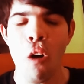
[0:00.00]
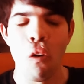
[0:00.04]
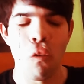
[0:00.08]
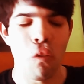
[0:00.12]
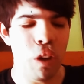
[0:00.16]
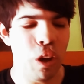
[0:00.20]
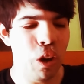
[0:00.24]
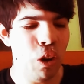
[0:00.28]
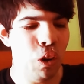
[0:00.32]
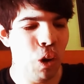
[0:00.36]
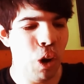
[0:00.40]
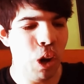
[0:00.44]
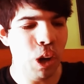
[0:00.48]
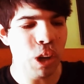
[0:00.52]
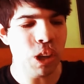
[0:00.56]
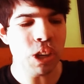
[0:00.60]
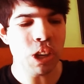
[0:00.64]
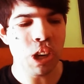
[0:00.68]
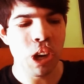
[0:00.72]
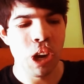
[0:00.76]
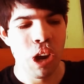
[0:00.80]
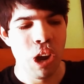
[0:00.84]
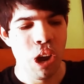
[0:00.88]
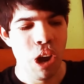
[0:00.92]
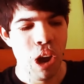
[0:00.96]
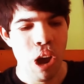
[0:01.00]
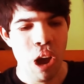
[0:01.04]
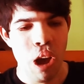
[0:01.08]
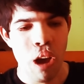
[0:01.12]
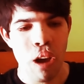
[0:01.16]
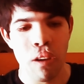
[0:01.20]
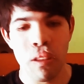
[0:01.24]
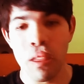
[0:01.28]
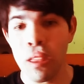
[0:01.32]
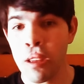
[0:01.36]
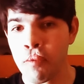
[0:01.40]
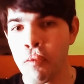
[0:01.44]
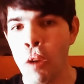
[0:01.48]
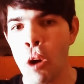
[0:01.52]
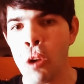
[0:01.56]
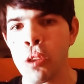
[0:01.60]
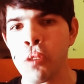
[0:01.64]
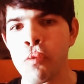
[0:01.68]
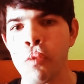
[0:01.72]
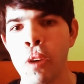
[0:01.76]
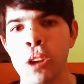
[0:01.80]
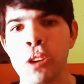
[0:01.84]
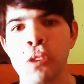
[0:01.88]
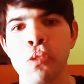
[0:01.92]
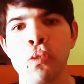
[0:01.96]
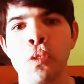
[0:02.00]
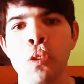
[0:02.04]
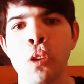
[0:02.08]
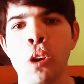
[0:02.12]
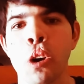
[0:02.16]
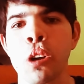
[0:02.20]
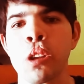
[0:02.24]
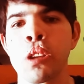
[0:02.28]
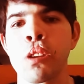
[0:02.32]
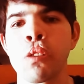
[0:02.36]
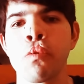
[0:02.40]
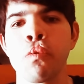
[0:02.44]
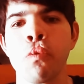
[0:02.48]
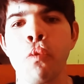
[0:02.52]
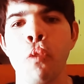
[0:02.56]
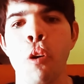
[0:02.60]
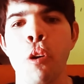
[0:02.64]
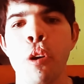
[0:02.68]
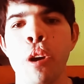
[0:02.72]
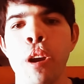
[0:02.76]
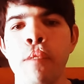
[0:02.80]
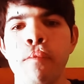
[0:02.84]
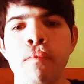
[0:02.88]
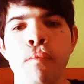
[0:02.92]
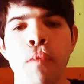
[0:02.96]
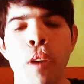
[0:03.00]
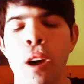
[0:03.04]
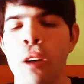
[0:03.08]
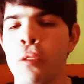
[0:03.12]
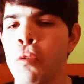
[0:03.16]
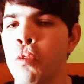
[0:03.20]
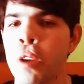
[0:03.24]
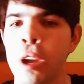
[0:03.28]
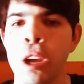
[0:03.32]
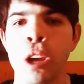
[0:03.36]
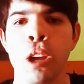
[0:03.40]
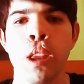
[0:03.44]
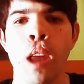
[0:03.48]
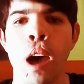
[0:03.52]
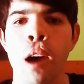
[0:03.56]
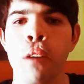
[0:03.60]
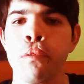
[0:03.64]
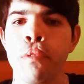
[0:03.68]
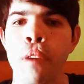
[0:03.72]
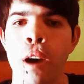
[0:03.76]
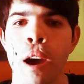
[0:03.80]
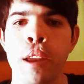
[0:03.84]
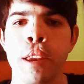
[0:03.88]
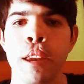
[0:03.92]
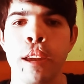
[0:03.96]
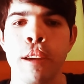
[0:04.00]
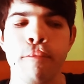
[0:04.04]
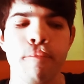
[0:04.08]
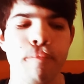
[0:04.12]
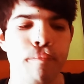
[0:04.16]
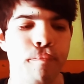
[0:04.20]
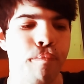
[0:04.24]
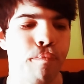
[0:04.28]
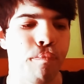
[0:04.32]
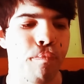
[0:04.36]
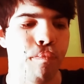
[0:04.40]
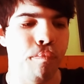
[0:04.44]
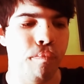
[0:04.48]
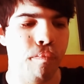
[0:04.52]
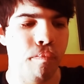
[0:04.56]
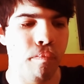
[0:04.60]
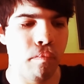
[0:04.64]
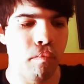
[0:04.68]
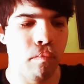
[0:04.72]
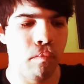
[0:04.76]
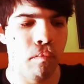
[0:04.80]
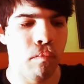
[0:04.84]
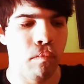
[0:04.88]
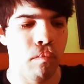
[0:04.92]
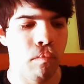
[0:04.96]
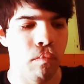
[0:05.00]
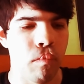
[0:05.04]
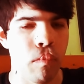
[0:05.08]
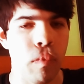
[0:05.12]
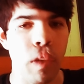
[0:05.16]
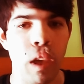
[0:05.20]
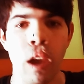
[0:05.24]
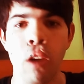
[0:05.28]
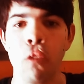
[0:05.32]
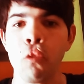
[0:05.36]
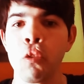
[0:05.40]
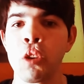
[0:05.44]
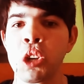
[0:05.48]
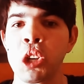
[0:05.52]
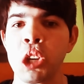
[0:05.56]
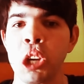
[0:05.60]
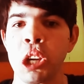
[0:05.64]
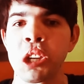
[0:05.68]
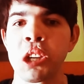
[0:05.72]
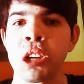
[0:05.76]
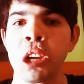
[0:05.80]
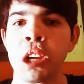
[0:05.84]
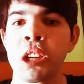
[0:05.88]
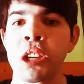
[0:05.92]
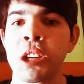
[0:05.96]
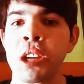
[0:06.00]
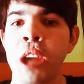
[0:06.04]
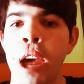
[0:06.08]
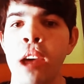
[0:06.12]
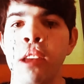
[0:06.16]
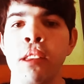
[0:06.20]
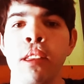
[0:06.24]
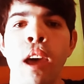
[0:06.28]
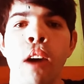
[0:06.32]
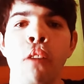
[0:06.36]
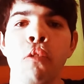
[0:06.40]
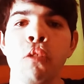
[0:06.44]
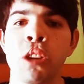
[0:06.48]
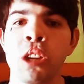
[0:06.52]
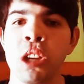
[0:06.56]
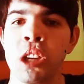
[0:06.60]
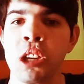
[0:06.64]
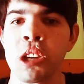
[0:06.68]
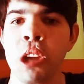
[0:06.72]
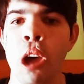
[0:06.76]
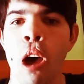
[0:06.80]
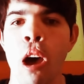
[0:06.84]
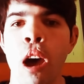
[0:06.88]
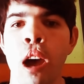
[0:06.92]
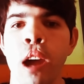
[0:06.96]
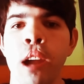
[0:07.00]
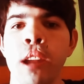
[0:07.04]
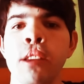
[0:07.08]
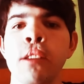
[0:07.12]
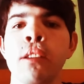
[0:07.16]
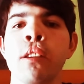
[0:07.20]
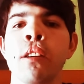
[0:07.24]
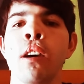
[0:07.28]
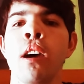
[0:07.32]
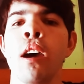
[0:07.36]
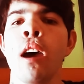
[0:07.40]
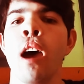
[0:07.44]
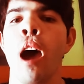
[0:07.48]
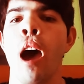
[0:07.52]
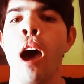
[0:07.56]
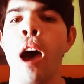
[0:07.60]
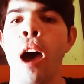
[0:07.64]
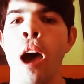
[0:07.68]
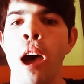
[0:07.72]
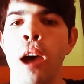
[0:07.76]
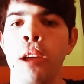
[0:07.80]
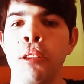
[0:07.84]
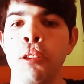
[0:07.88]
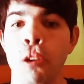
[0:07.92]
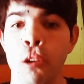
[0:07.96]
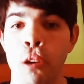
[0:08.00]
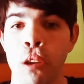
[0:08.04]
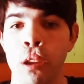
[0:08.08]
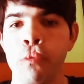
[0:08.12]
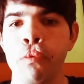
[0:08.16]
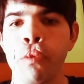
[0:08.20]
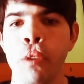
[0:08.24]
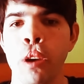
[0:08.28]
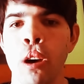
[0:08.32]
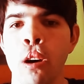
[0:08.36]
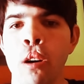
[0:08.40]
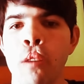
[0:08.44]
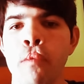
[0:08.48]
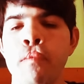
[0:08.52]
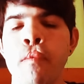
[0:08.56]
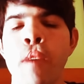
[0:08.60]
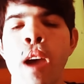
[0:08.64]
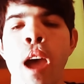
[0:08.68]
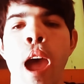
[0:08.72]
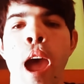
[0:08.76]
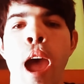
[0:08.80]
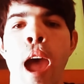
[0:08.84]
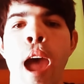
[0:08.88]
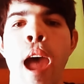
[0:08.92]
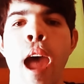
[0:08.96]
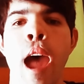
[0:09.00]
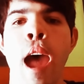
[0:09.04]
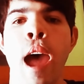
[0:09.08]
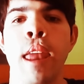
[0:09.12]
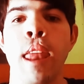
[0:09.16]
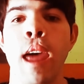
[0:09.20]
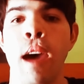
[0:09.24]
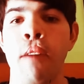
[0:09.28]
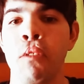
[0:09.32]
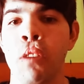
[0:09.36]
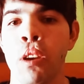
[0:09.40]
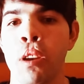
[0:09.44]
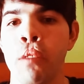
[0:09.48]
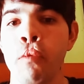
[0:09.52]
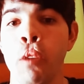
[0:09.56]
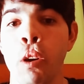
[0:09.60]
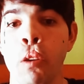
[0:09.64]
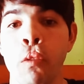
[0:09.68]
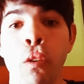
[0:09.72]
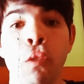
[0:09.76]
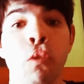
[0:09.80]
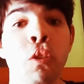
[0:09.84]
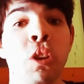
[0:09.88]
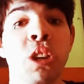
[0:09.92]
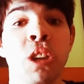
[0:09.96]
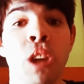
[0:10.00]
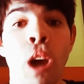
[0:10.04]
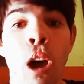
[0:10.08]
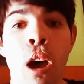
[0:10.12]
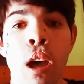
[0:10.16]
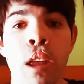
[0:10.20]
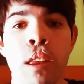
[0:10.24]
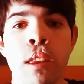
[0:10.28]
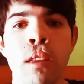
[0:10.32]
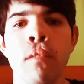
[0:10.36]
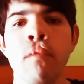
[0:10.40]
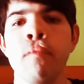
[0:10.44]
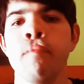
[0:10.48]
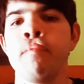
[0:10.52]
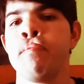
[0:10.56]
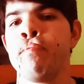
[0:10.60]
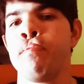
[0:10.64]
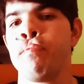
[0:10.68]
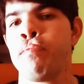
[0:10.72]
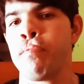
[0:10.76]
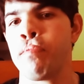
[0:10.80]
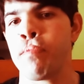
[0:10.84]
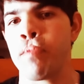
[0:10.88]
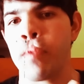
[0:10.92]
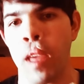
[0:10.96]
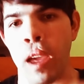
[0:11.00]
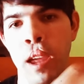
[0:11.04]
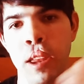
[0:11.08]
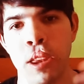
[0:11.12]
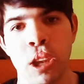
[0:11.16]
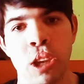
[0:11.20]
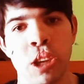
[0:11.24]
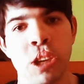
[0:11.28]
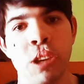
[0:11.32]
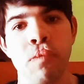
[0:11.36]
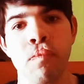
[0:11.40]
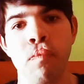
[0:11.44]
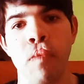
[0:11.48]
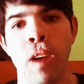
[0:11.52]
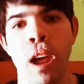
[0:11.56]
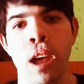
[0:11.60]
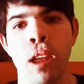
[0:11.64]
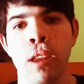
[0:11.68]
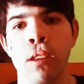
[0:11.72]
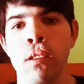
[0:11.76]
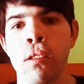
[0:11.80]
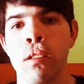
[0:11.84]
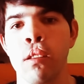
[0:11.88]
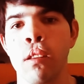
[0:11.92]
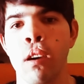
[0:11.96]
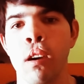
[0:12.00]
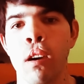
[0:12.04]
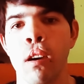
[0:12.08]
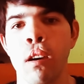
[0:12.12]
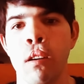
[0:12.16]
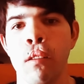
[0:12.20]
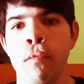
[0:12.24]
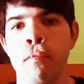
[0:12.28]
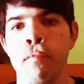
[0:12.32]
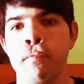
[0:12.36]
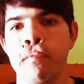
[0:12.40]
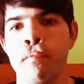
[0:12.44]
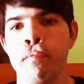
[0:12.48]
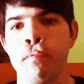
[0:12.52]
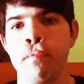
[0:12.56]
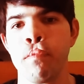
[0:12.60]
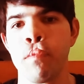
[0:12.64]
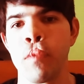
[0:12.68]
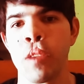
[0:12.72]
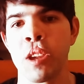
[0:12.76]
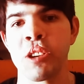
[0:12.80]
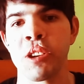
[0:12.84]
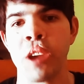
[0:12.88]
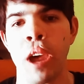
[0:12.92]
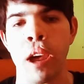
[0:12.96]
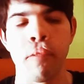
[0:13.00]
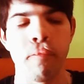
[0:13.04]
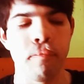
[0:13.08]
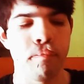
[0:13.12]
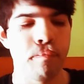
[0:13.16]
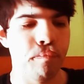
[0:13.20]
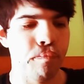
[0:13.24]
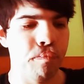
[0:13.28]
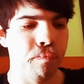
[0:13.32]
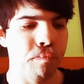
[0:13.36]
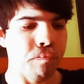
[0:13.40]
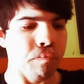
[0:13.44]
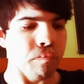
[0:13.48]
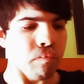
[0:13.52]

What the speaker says: looked, the both of us looked for it, but we cannot find it. It was just a set that was designed during the film, and after the movie was done, they disbanded the set.